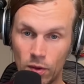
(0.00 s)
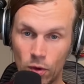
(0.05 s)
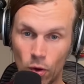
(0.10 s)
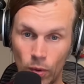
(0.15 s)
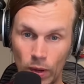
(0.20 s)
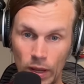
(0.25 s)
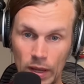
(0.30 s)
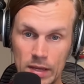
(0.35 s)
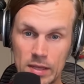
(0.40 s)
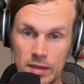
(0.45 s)

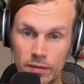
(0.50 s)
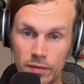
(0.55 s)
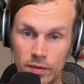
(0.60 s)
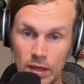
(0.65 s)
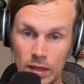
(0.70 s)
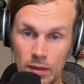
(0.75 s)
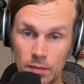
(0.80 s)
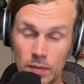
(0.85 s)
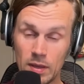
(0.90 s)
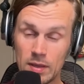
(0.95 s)
cohesive
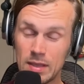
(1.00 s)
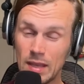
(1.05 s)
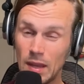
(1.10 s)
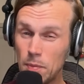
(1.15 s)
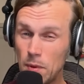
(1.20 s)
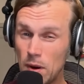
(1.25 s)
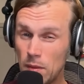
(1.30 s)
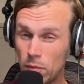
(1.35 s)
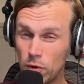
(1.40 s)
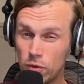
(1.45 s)
team.
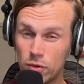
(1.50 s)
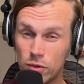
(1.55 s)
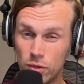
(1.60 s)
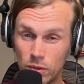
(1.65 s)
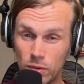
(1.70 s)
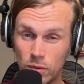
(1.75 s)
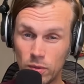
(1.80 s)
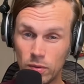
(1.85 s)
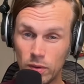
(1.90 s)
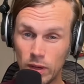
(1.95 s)
Step number
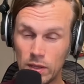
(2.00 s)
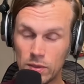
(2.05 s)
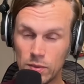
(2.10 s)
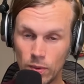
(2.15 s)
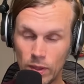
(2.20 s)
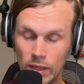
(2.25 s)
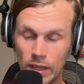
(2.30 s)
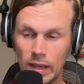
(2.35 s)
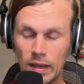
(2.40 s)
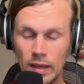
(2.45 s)
2 is
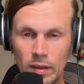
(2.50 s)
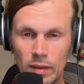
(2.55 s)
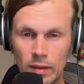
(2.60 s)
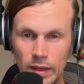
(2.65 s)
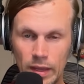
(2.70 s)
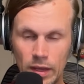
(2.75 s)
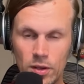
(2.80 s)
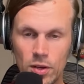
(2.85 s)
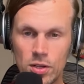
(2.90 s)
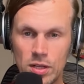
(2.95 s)
really
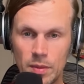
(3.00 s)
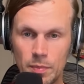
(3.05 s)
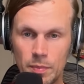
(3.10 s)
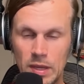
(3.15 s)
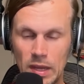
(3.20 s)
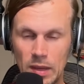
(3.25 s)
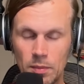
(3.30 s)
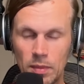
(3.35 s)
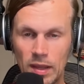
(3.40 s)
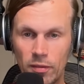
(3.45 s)
leadership
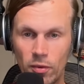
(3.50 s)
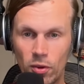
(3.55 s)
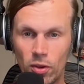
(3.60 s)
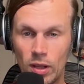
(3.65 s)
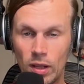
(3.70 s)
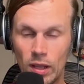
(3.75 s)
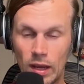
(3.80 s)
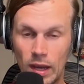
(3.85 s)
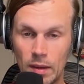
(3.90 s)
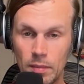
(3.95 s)
team
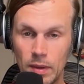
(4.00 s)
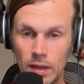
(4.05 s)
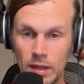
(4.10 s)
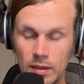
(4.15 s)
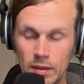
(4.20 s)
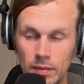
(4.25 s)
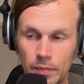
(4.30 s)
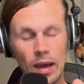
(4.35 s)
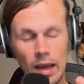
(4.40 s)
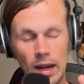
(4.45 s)
level
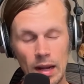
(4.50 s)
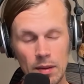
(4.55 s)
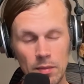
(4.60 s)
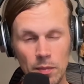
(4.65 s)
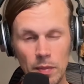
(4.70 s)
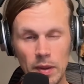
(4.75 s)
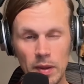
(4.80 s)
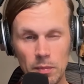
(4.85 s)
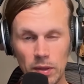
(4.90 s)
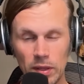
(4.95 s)
alignment. And I'm
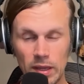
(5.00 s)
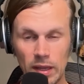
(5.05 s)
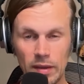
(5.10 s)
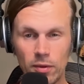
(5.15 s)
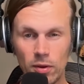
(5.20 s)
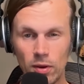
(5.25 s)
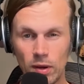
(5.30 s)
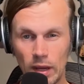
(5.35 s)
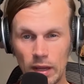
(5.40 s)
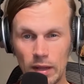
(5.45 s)
a big
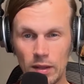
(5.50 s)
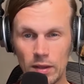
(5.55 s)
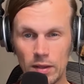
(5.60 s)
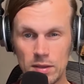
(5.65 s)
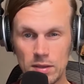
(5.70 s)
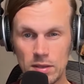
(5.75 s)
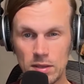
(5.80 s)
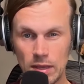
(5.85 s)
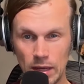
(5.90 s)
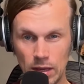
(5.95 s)
believer in the
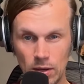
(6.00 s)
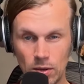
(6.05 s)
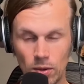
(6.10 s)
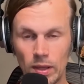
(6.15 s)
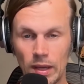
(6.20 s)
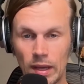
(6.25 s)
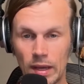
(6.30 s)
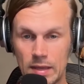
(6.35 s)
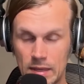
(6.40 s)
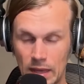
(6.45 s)

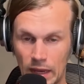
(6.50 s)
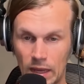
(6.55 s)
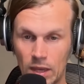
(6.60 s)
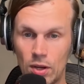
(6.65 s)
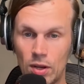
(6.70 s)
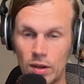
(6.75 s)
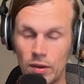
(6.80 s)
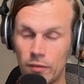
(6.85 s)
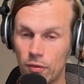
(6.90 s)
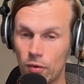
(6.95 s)
single
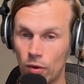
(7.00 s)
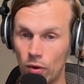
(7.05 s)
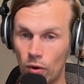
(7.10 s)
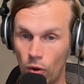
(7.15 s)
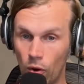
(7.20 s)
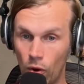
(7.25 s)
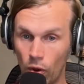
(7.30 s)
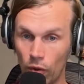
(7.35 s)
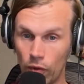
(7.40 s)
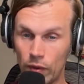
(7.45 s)
executive for
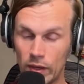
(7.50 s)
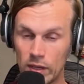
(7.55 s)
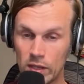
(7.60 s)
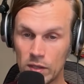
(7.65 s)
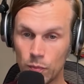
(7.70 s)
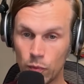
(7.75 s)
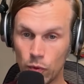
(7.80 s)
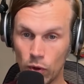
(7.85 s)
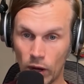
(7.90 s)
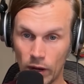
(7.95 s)
all things
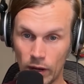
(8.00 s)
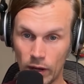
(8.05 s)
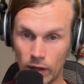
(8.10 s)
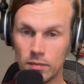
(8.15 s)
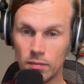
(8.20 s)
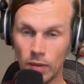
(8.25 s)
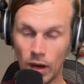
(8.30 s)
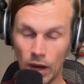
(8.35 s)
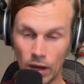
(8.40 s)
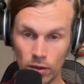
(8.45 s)

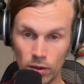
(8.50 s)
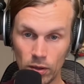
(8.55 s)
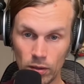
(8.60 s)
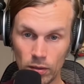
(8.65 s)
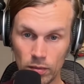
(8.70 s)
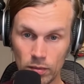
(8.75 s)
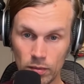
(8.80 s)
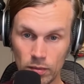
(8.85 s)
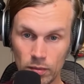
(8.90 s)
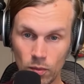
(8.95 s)
product
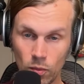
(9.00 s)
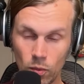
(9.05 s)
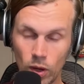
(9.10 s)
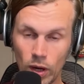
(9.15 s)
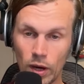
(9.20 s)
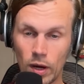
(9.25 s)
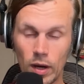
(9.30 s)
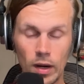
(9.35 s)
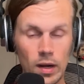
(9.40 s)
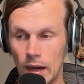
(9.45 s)
model,
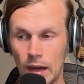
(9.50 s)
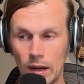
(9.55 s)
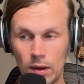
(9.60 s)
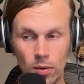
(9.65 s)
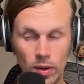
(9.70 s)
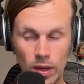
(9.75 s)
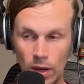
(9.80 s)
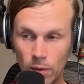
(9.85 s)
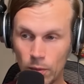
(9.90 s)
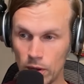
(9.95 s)
where I
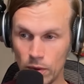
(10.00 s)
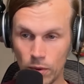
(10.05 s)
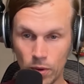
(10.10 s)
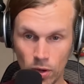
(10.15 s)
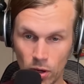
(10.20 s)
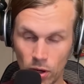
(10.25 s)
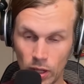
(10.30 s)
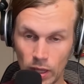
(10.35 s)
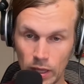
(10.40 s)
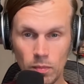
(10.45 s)
don't care what you
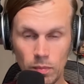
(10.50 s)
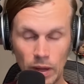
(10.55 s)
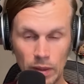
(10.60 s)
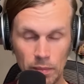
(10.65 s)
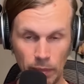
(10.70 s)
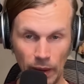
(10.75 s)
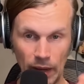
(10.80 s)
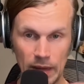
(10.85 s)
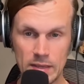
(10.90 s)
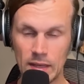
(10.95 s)
call it,
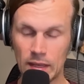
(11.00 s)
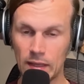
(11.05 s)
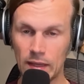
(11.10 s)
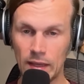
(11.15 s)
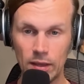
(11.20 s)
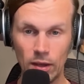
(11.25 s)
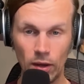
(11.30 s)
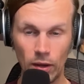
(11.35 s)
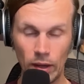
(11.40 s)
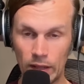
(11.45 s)
but
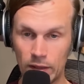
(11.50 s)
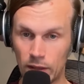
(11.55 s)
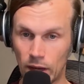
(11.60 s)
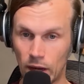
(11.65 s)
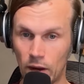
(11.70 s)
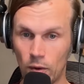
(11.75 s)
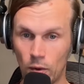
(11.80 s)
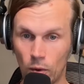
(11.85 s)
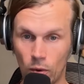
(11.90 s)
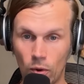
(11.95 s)
basically the
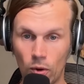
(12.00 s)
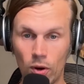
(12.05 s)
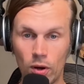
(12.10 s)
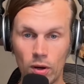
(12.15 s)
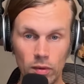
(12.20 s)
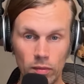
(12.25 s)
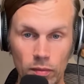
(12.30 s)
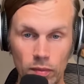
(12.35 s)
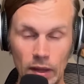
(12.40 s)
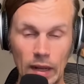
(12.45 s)
entire
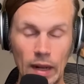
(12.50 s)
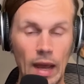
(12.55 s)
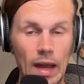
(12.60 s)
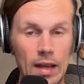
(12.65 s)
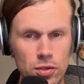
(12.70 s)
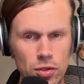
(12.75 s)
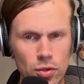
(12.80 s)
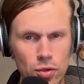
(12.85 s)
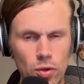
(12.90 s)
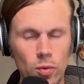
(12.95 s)
org that
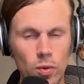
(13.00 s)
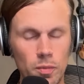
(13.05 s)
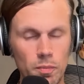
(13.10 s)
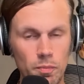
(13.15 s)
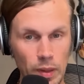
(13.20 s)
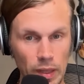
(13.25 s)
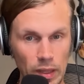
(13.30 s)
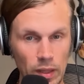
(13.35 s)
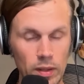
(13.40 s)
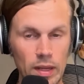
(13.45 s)
has to do
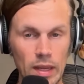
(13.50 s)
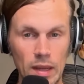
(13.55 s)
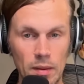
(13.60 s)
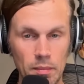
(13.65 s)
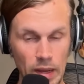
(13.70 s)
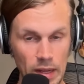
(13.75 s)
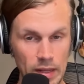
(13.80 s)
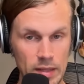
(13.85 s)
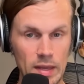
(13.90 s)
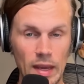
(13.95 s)
with building and
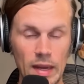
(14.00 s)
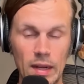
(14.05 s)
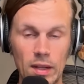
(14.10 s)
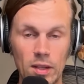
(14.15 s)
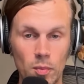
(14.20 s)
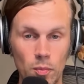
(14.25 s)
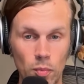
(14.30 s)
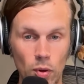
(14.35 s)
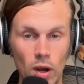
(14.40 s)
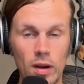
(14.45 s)
maintaining
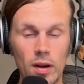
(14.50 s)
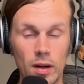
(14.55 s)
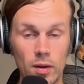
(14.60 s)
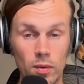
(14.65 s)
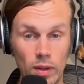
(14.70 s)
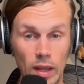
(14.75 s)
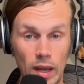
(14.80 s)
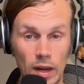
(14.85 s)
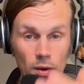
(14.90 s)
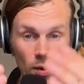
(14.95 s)
the
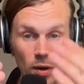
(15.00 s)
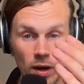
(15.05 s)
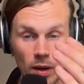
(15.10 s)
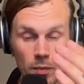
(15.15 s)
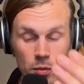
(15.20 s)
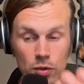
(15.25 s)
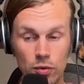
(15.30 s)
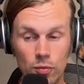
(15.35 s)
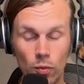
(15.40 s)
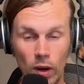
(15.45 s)
product, laddering
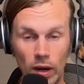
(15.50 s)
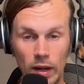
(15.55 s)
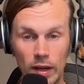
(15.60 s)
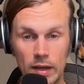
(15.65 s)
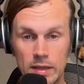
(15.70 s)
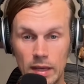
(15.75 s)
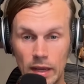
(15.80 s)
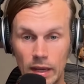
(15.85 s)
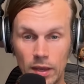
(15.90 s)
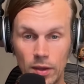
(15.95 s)
up to one
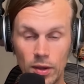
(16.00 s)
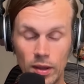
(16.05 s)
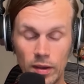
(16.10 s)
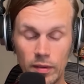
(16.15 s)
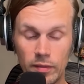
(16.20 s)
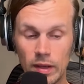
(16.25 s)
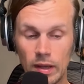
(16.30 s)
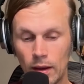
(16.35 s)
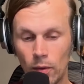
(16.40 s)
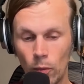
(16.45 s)

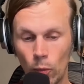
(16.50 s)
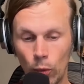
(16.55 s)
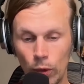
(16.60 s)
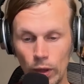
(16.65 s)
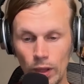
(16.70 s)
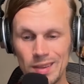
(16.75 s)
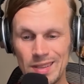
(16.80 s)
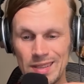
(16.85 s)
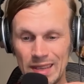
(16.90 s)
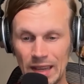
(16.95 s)
executive,
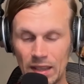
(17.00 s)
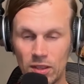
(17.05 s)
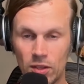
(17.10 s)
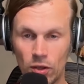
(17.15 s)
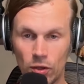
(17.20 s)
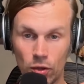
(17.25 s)
will set the